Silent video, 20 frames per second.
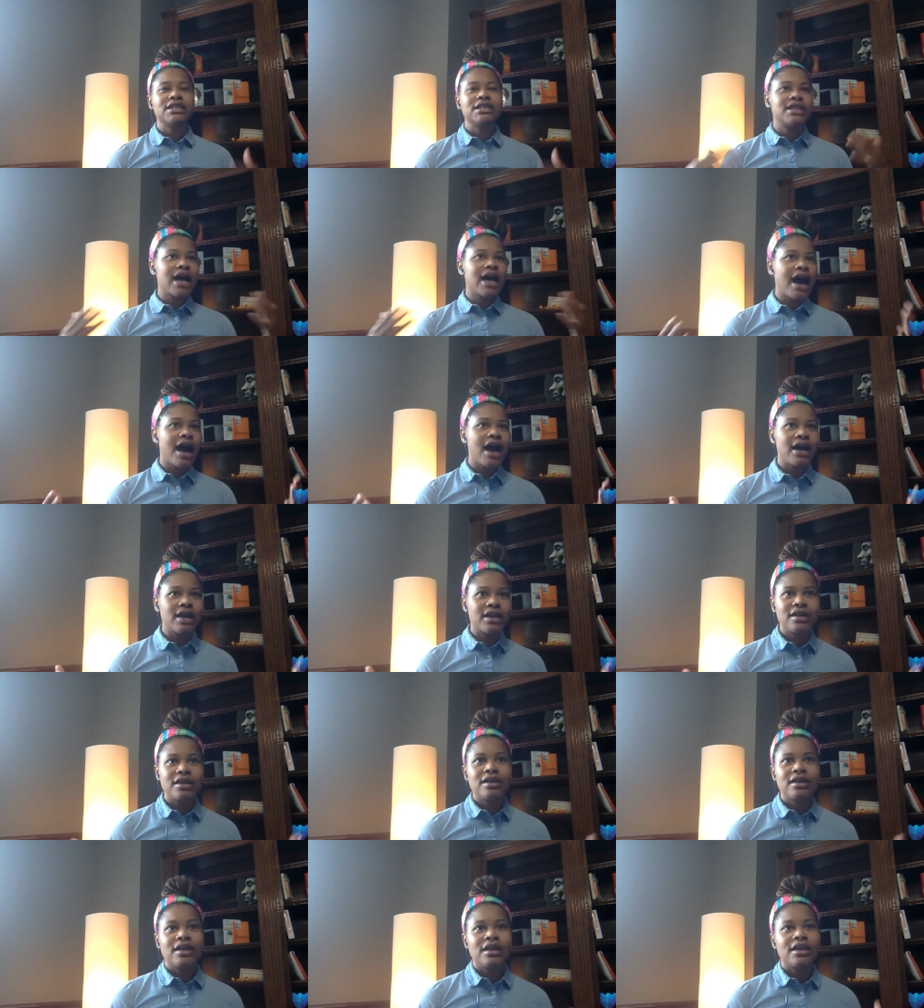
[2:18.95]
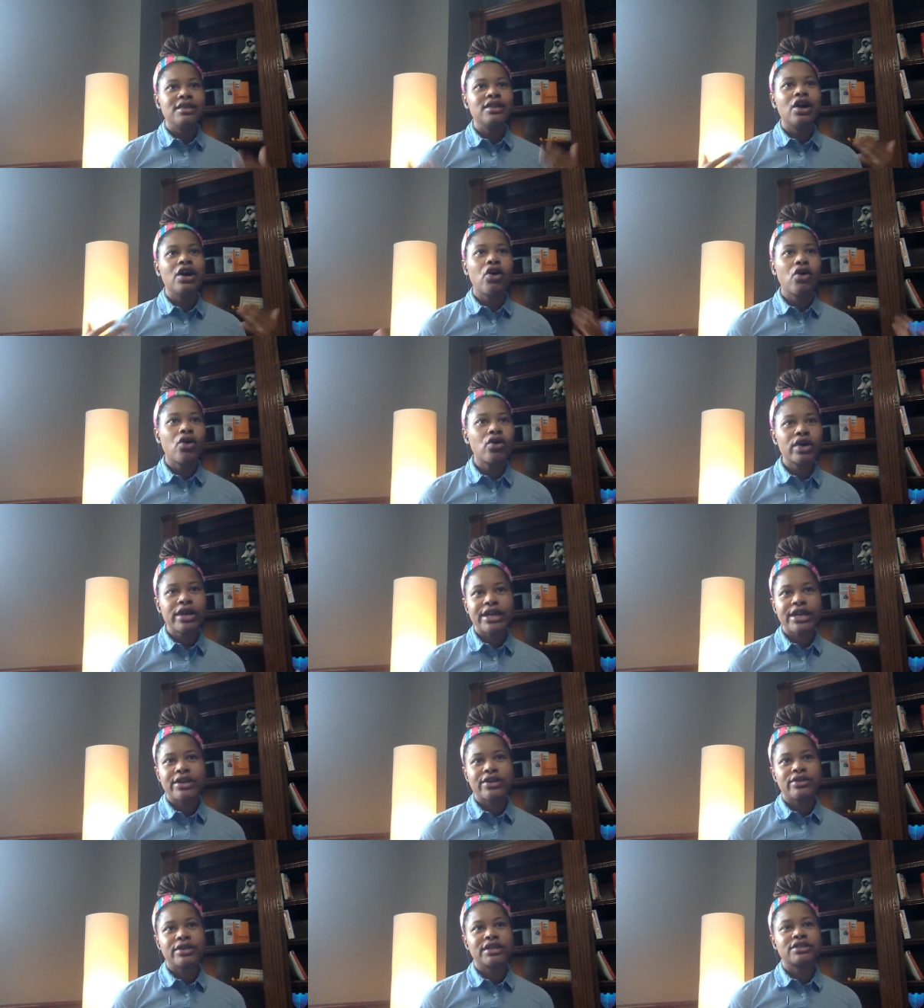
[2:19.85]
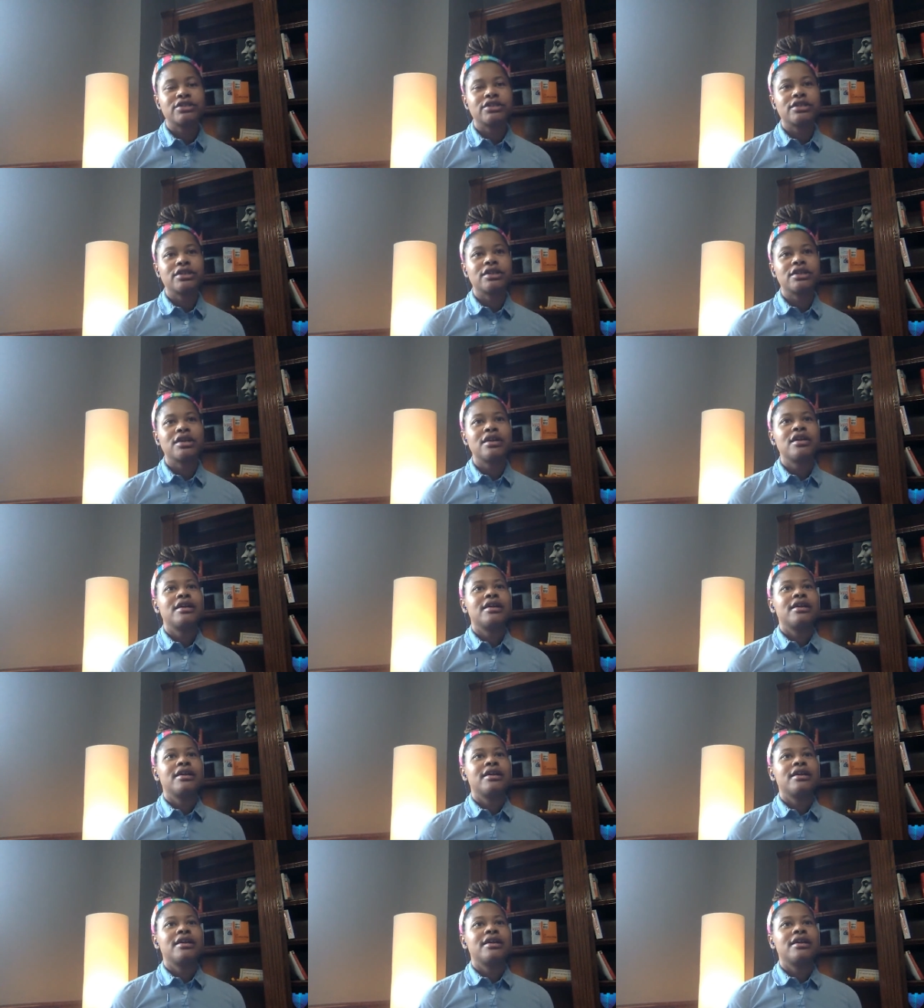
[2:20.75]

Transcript: not in the Hulk character,